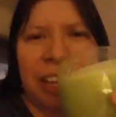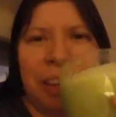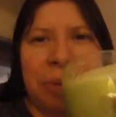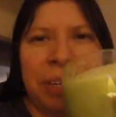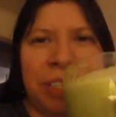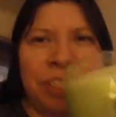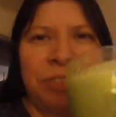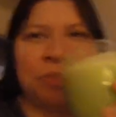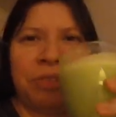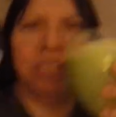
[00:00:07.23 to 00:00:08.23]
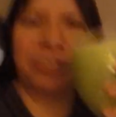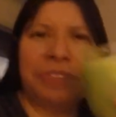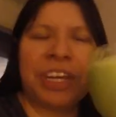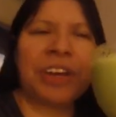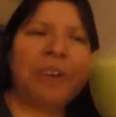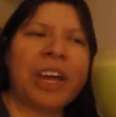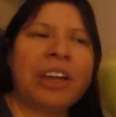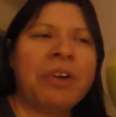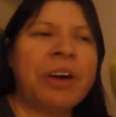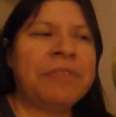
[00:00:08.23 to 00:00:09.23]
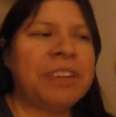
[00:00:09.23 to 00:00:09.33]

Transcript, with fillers: I wanted to do this video. I know I've